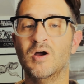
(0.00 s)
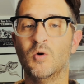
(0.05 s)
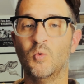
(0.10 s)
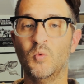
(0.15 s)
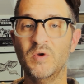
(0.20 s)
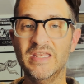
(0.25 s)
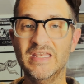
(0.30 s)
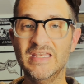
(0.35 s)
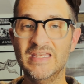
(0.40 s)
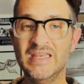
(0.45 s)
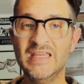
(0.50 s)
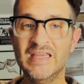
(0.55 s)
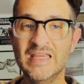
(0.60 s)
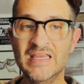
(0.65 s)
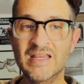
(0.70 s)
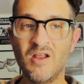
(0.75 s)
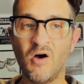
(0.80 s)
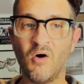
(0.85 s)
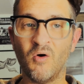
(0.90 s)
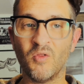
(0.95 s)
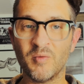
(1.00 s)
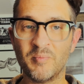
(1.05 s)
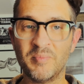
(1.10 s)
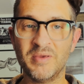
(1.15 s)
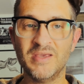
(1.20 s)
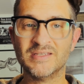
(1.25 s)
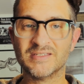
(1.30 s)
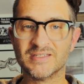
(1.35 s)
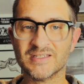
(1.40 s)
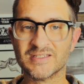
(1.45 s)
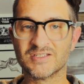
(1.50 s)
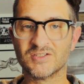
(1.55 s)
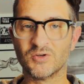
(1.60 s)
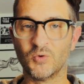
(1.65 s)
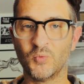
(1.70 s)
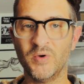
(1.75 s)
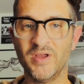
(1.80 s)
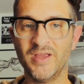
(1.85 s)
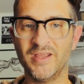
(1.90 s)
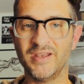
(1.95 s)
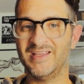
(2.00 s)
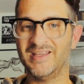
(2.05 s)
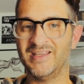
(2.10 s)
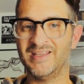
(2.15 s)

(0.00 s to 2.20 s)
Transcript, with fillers: we need all the pieces to win.